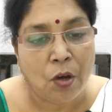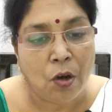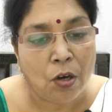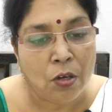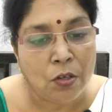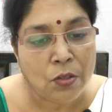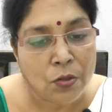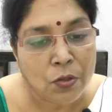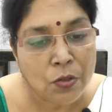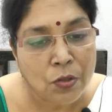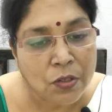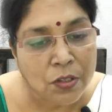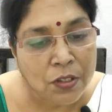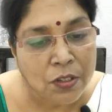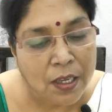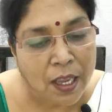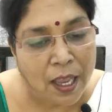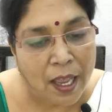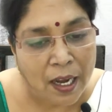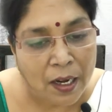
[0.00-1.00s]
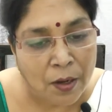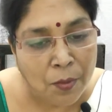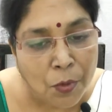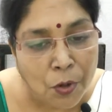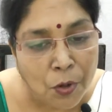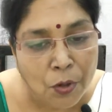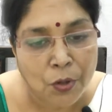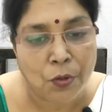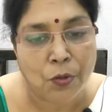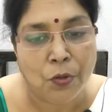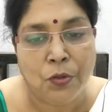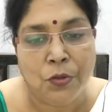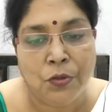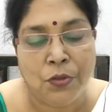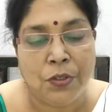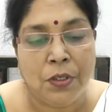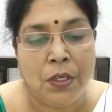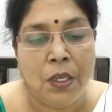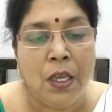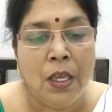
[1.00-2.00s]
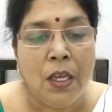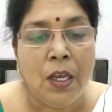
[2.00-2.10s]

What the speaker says: oxos and moros.